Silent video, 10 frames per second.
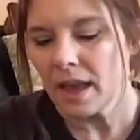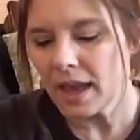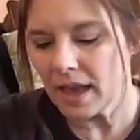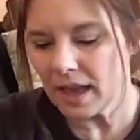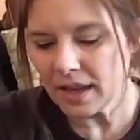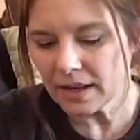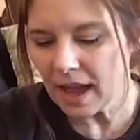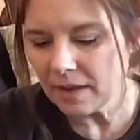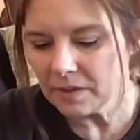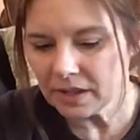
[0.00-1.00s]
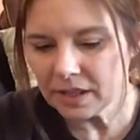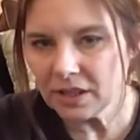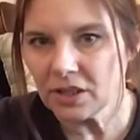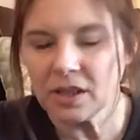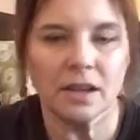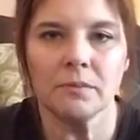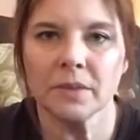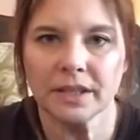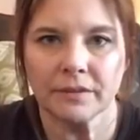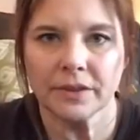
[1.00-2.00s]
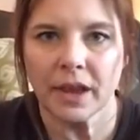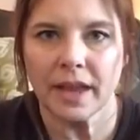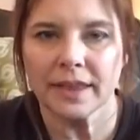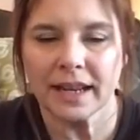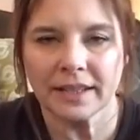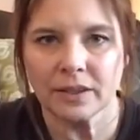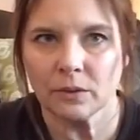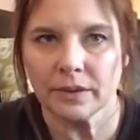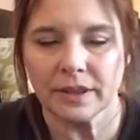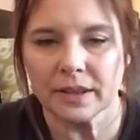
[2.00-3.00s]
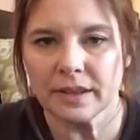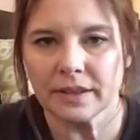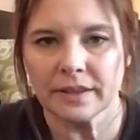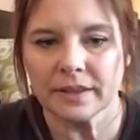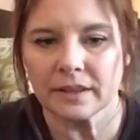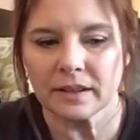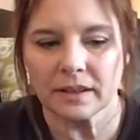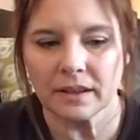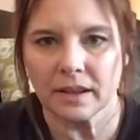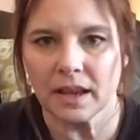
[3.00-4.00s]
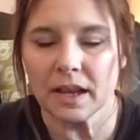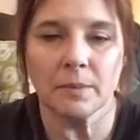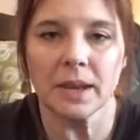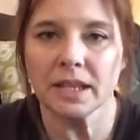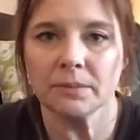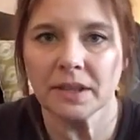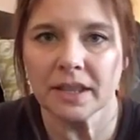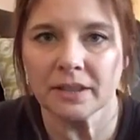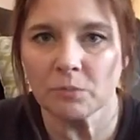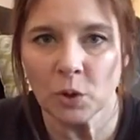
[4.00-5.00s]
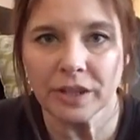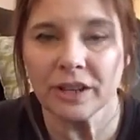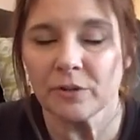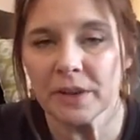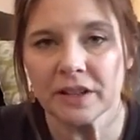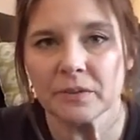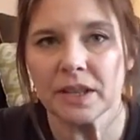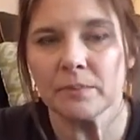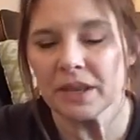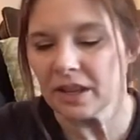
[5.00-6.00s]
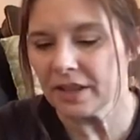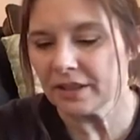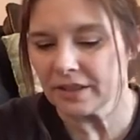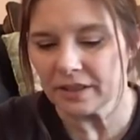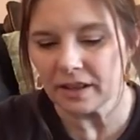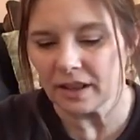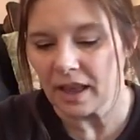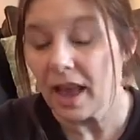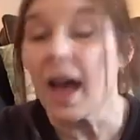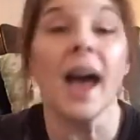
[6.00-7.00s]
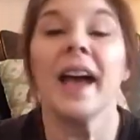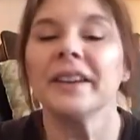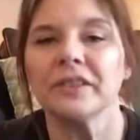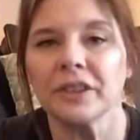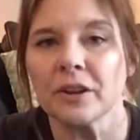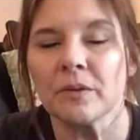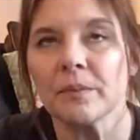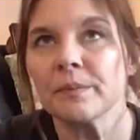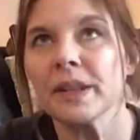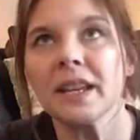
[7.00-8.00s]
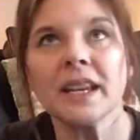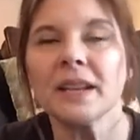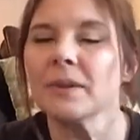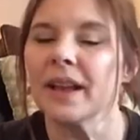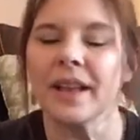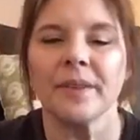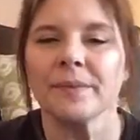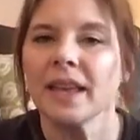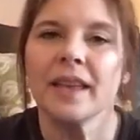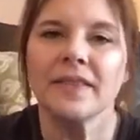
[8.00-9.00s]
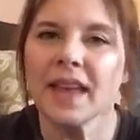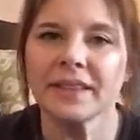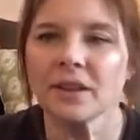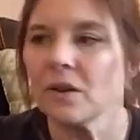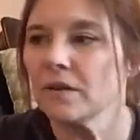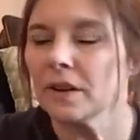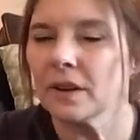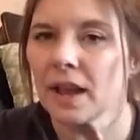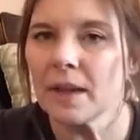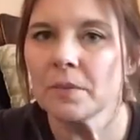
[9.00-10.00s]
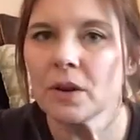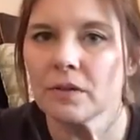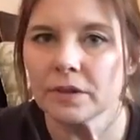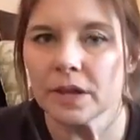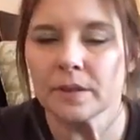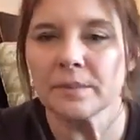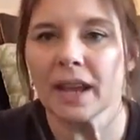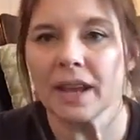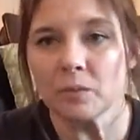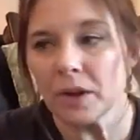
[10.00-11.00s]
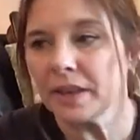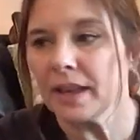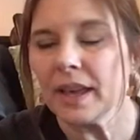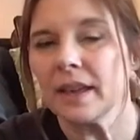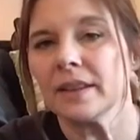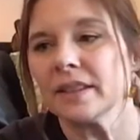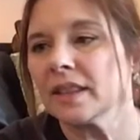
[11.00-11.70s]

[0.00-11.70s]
and obviously she must have thought that I stored things in a basement that's moldy or mildewy, because I don't know. But anyway, that's over. I'm over it, but I won the case.